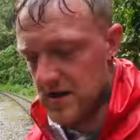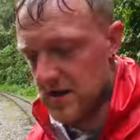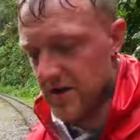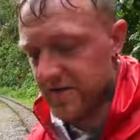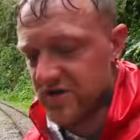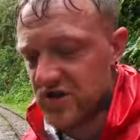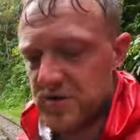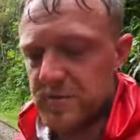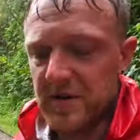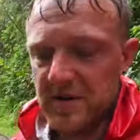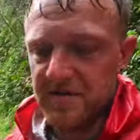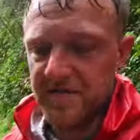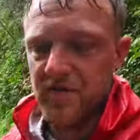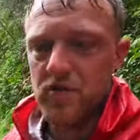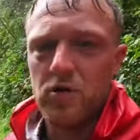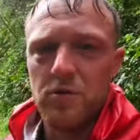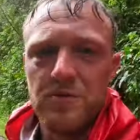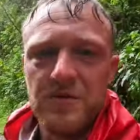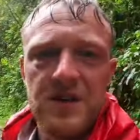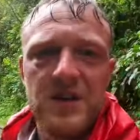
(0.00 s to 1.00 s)
I've just been
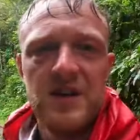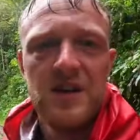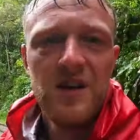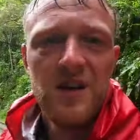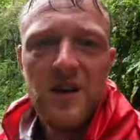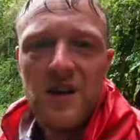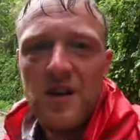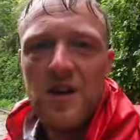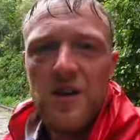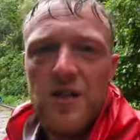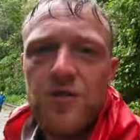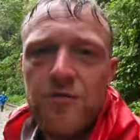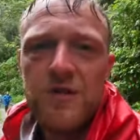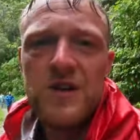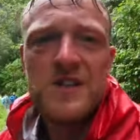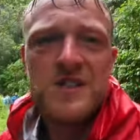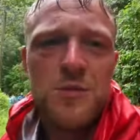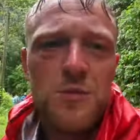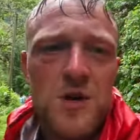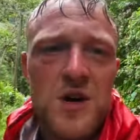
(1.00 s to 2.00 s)
informed. The
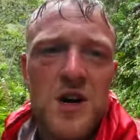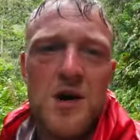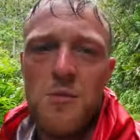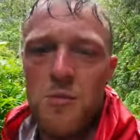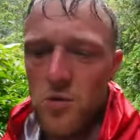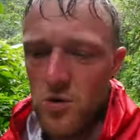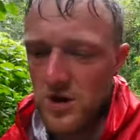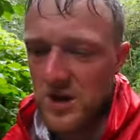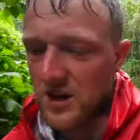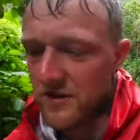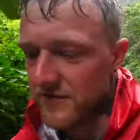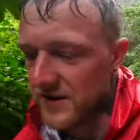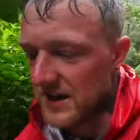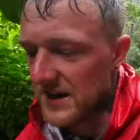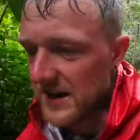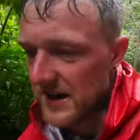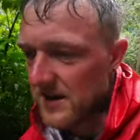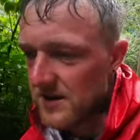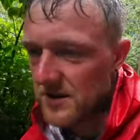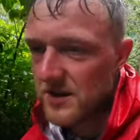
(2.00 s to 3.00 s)
reason why I'm walking
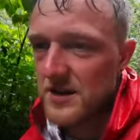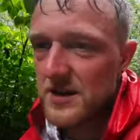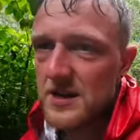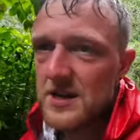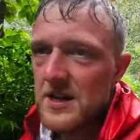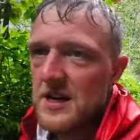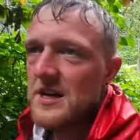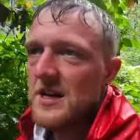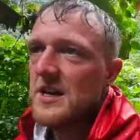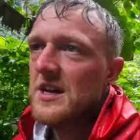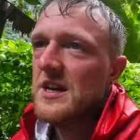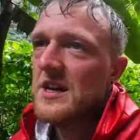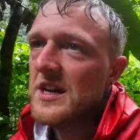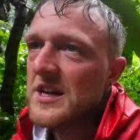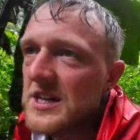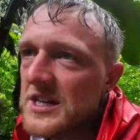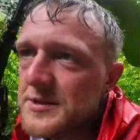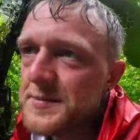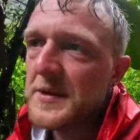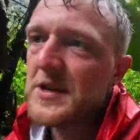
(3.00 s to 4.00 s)
right now
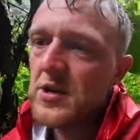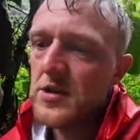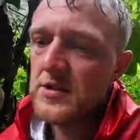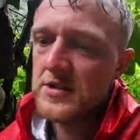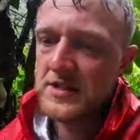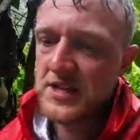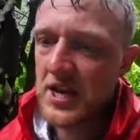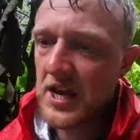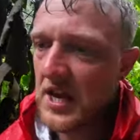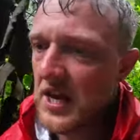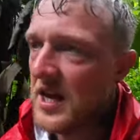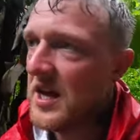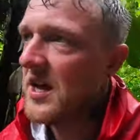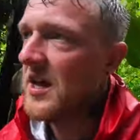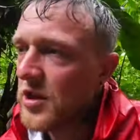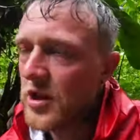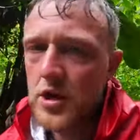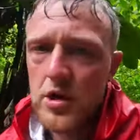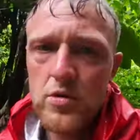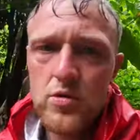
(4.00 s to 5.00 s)
is because
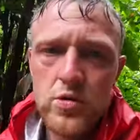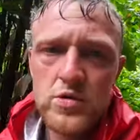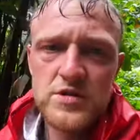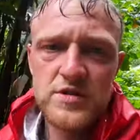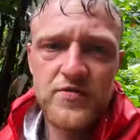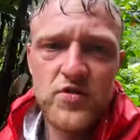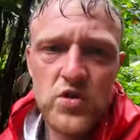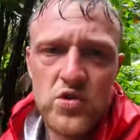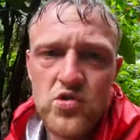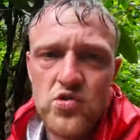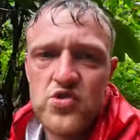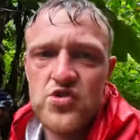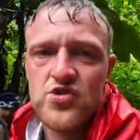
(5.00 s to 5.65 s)
the locals have gone on